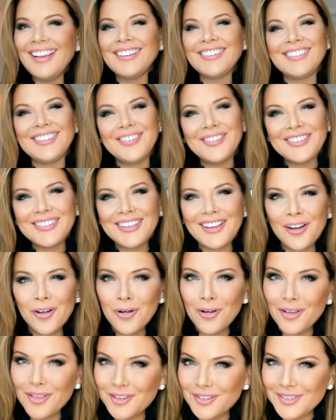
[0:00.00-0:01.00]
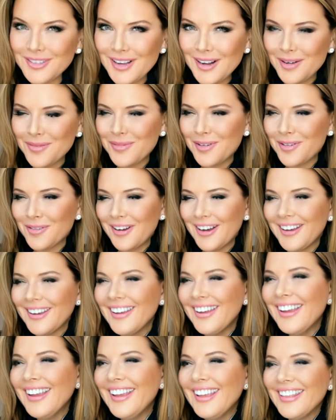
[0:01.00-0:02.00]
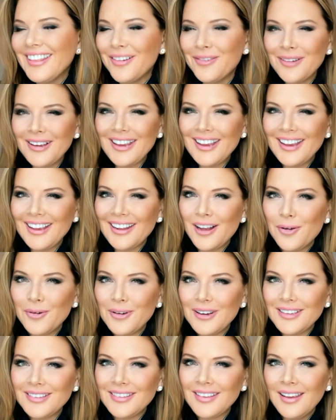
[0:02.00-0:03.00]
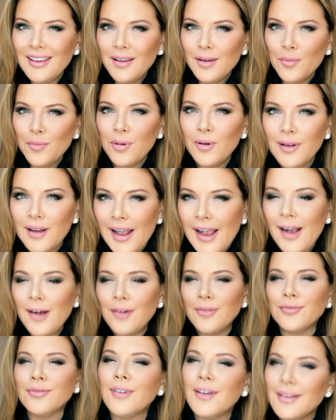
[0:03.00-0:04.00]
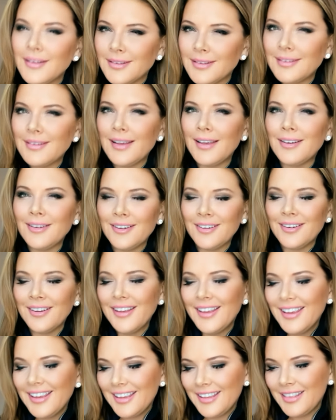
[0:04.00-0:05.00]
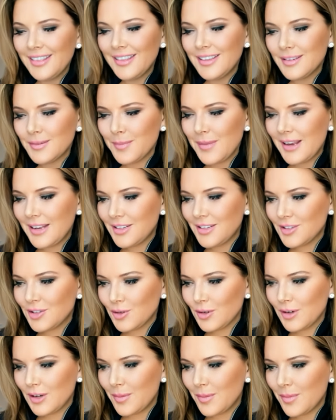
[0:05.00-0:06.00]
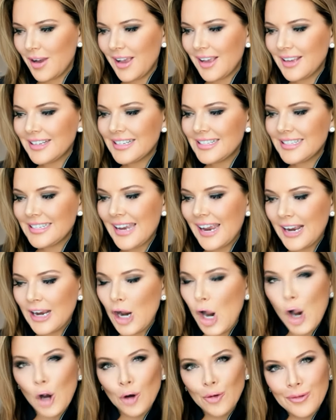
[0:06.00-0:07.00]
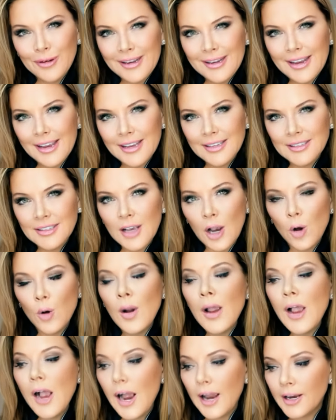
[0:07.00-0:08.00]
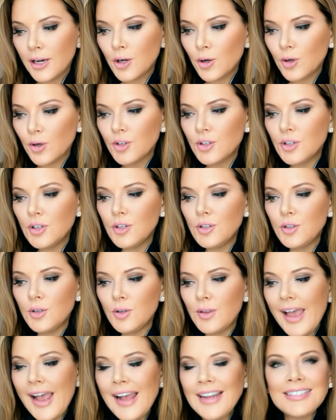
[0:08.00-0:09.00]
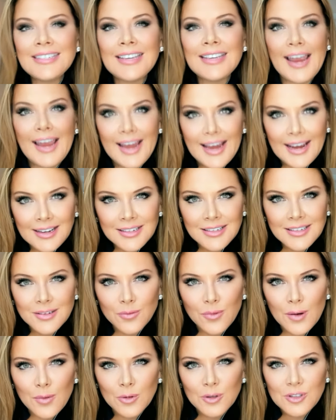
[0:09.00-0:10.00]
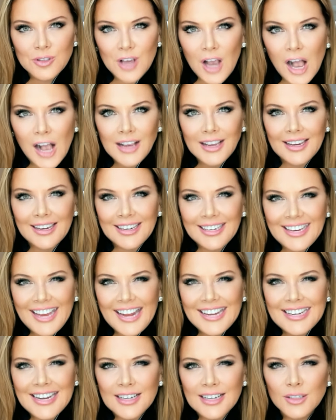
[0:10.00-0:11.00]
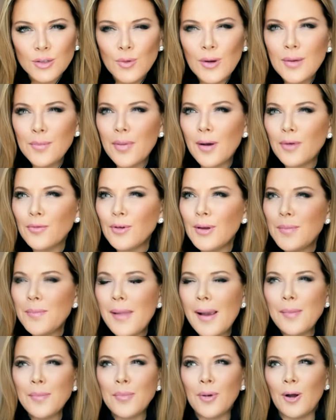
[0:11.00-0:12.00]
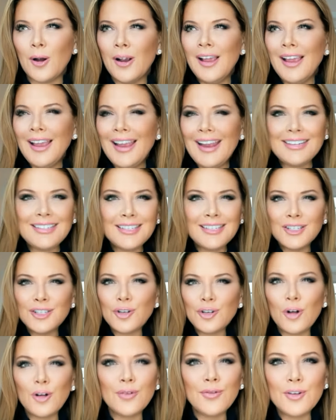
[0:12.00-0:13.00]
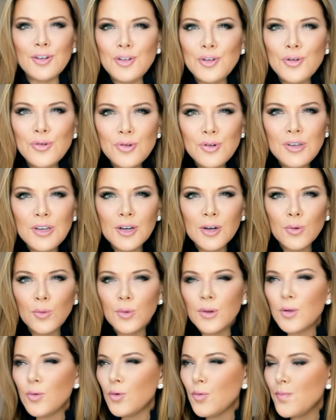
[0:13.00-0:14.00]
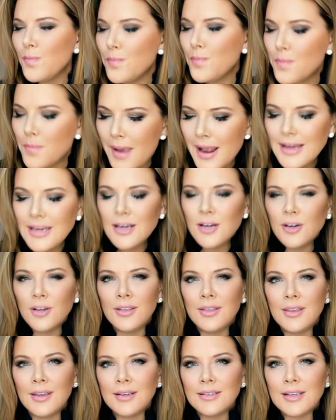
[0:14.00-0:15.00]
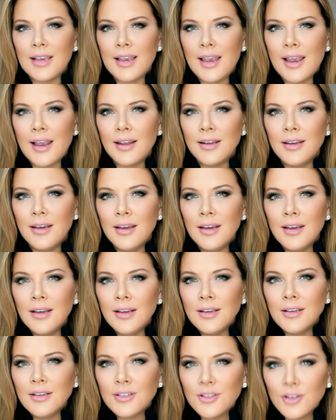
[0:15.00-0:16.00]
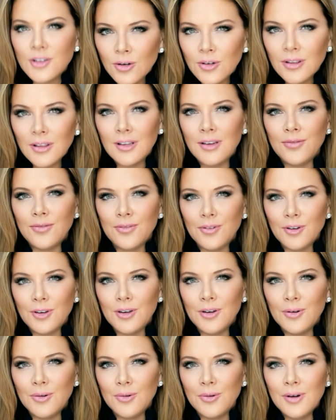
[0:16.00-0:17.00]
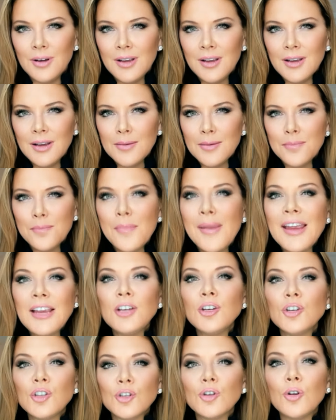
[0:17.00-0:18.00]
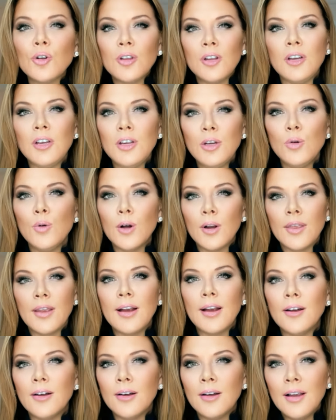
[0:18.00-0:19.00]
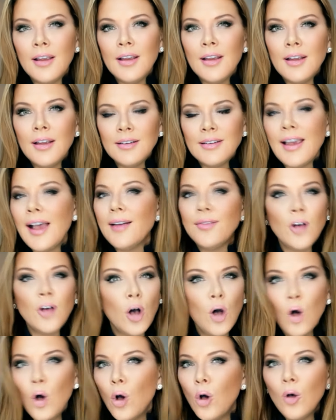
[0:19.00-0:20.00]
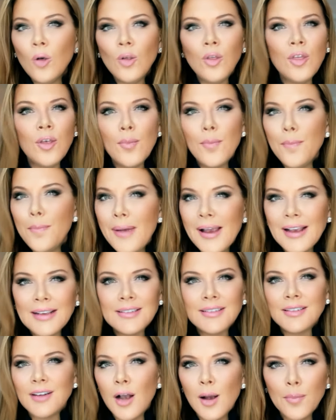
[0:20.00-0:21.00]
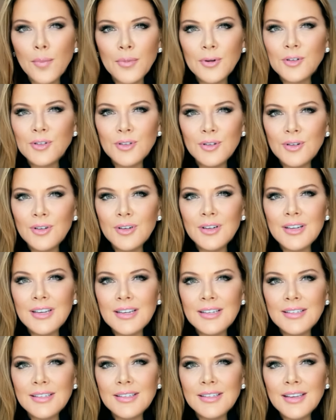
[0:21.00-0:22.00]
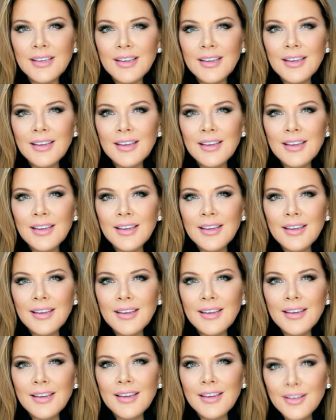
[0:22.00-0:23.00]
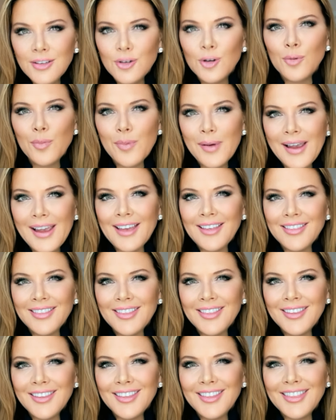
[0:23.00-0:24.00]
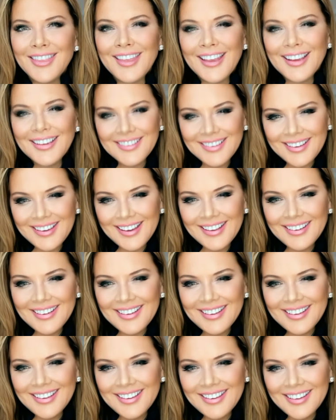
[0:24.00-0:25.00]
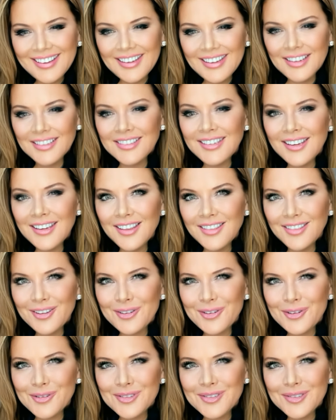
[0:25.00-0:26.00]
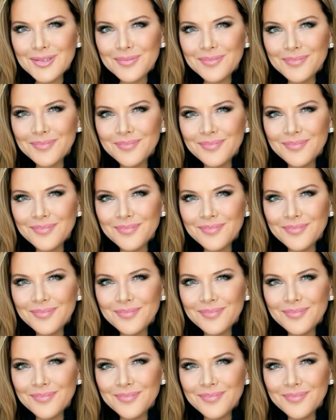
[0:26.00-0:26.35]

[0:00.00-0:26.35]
shall we say, a whole other side of me, right? That we can't always put out front and center in this mainstream tech arena. So I encourage you to do that. And we will talk again next week. But remember, it's the start of a new year with many good things ahead, certainly for you. Make sure that you are there to have all the best opportunities in your path. Thanks again, and I'll see you on Locals.